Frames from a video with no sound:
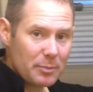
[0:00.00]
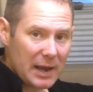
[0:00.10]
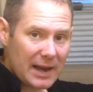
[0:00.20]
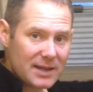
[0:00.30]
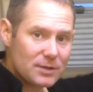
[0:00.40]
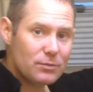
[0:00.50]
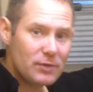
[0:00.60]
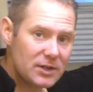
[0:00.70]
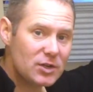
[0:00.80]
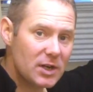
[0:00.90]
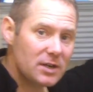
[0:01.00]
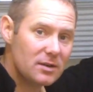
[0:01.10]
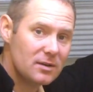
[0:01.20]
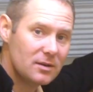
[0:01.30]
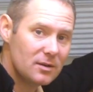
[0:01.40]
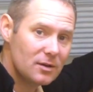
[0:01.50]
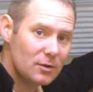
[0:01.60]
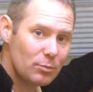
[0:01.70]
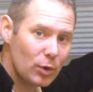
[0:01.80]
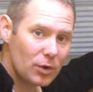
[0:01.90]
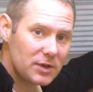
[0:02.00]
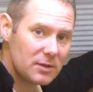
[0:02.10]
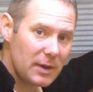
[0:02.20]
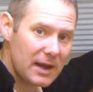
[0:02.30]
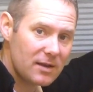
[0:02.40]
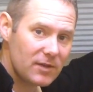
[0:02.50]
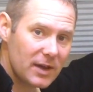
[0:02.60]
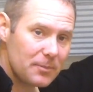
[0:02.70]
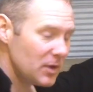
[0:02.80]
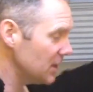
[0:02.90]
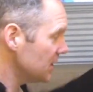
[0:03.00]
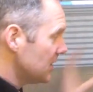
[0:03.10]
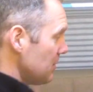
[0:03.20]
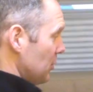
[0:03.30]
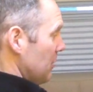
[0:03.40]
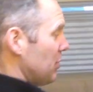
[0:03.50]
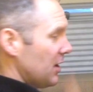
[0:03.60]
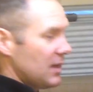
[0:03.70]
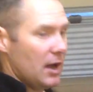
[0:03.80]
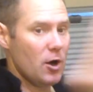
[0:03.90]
back has a rigid board in the back of it, and you simply pick that